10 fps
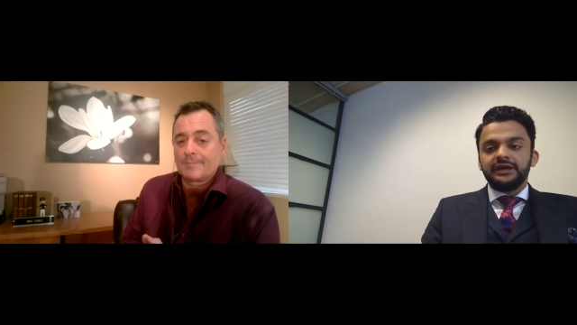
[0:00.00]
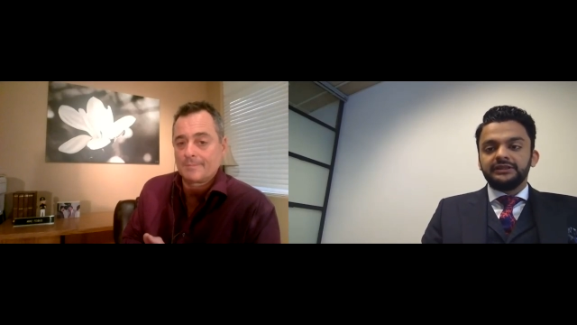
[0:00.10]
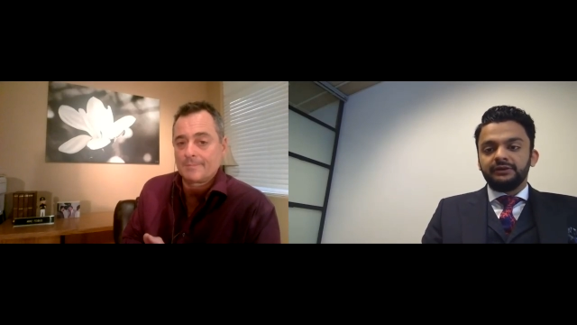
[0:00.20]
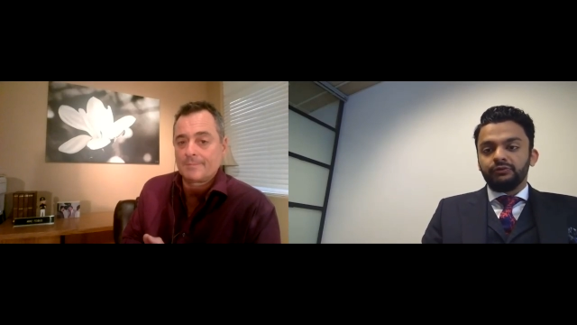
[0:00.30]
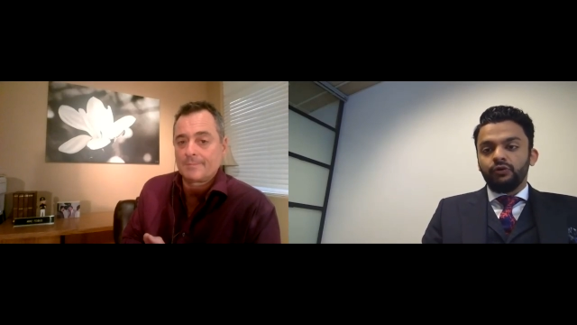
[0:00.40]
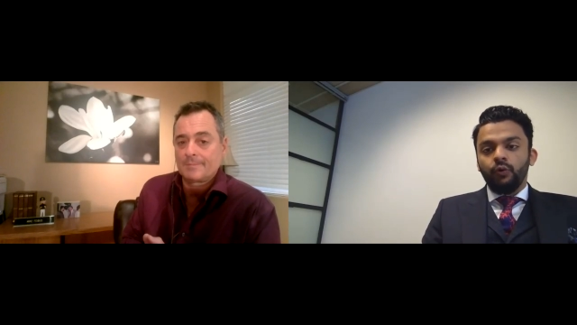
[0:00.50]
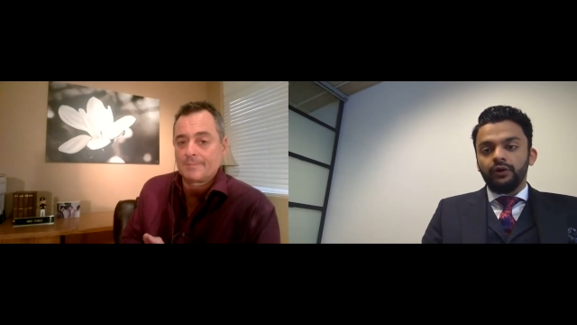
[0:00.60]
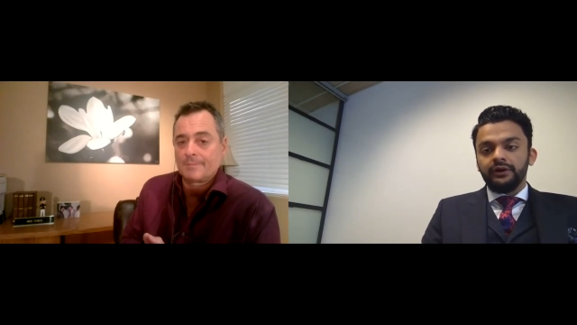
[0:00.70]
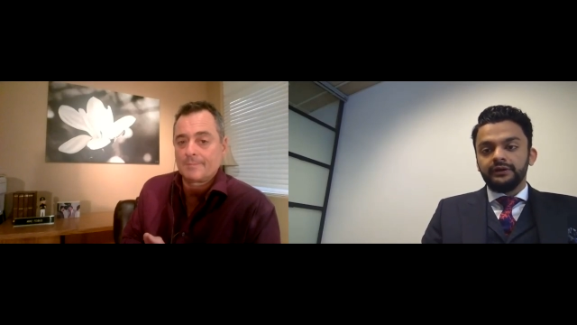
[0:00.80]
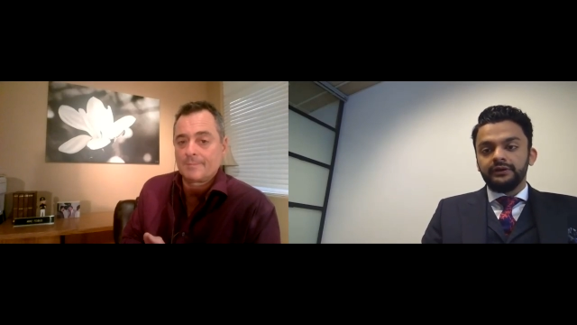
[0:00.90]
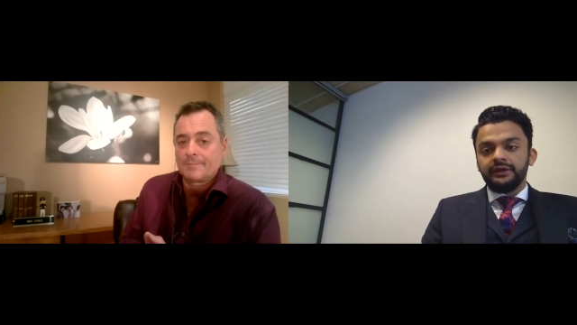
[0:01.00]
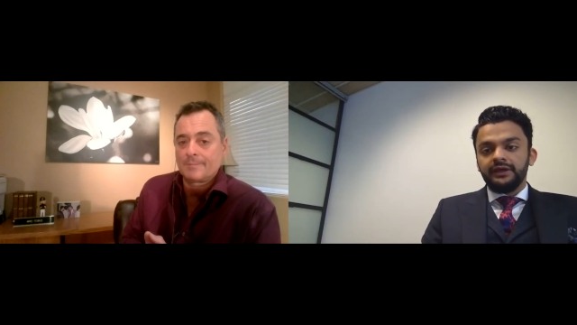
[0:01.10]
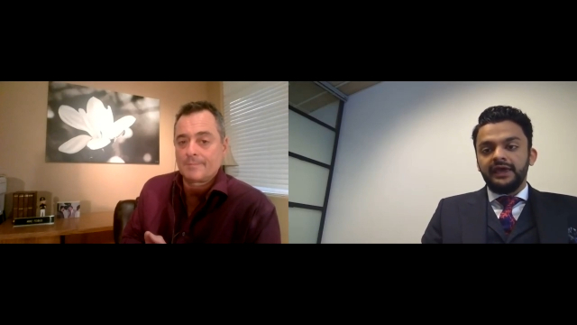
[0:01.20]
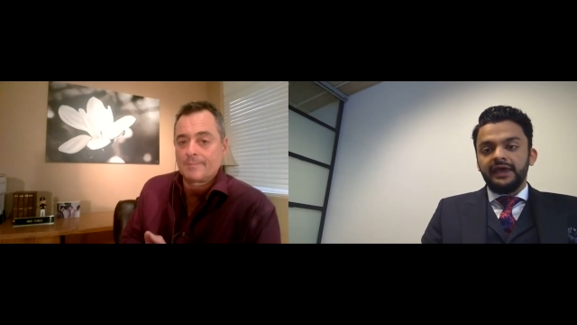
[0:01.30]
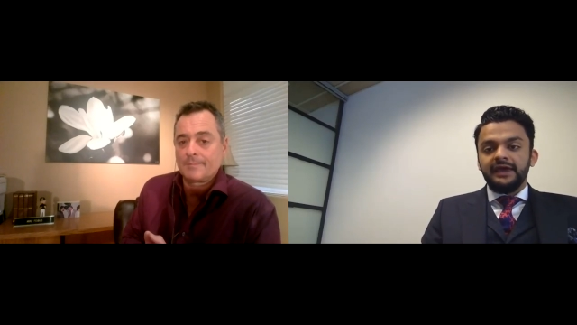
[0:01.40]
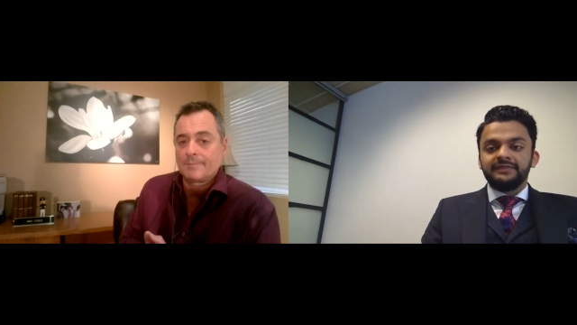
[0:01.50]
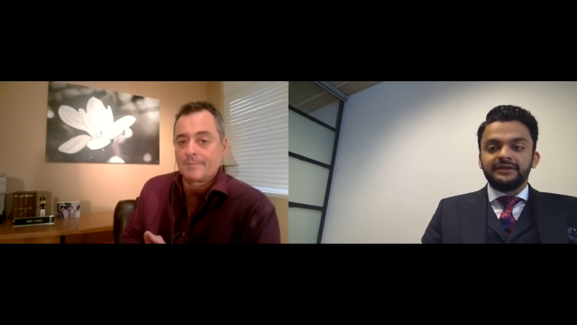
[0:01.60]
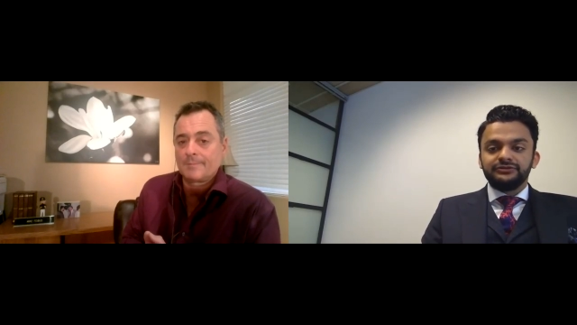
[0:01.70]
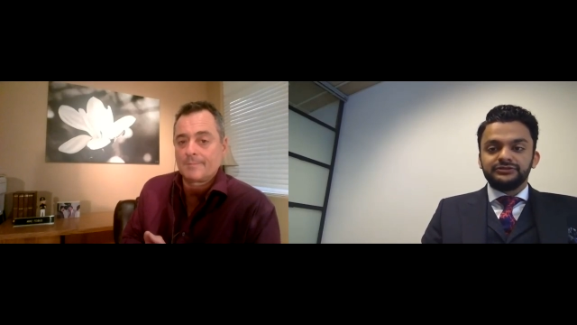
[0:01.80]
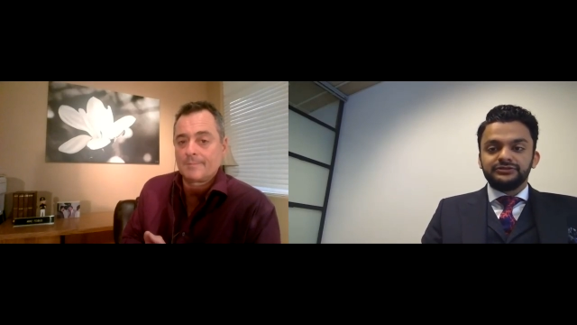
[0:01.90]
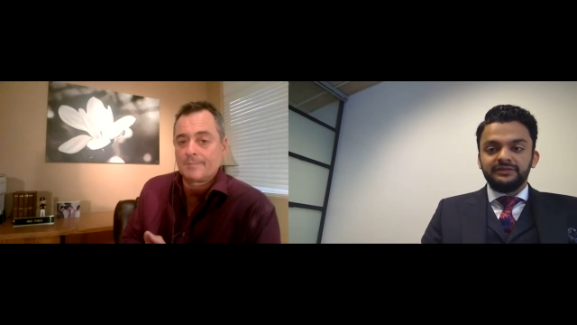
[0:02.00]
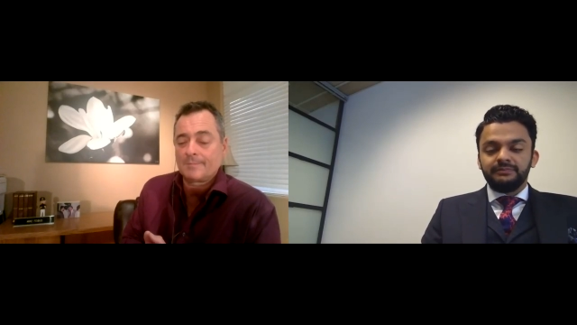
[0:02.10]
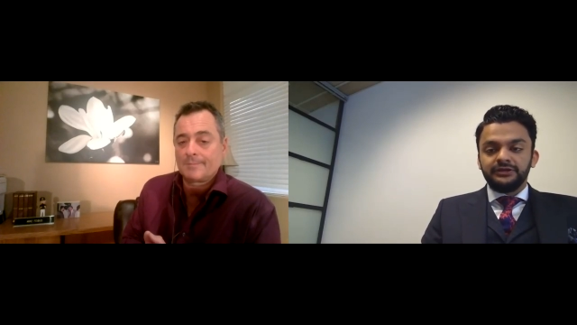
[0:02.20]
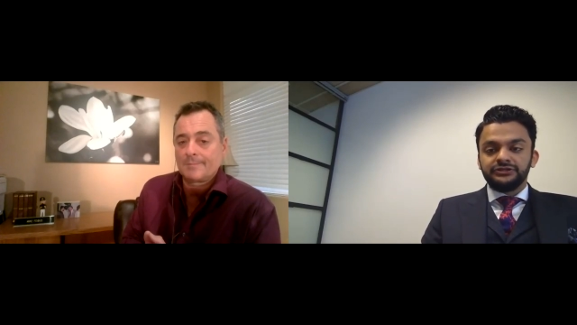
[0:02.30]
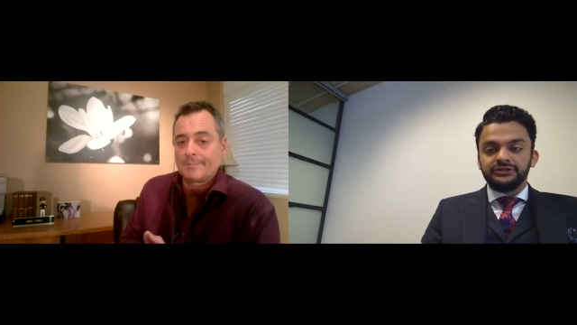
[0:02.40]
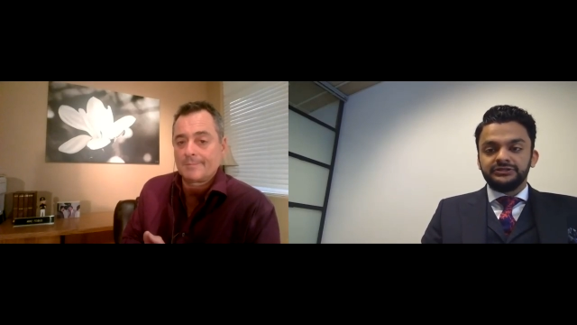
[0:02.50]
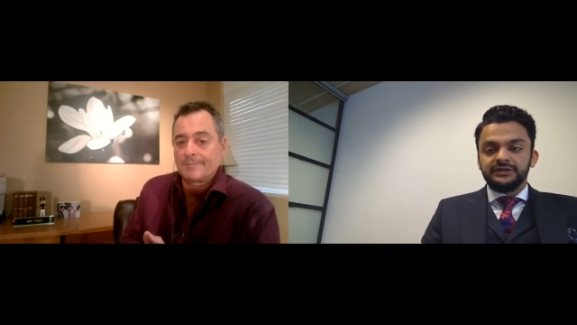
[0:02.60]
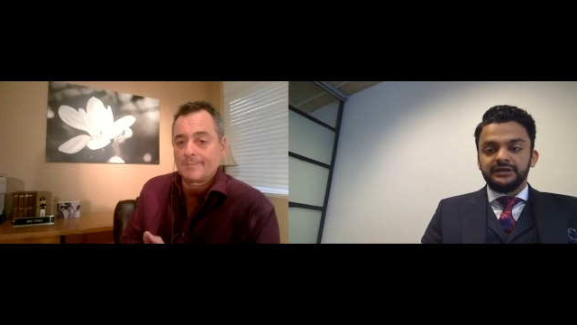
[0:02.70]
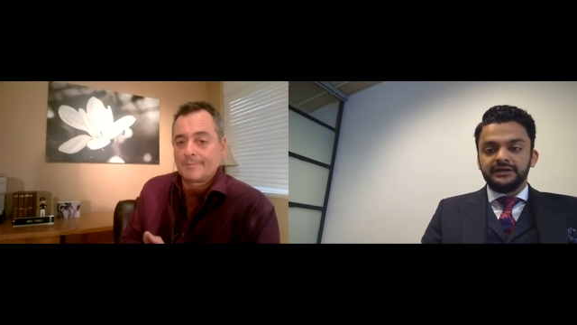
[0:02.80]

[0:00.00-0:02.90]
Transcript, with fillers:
Speaker 1: they record, and then you send the patient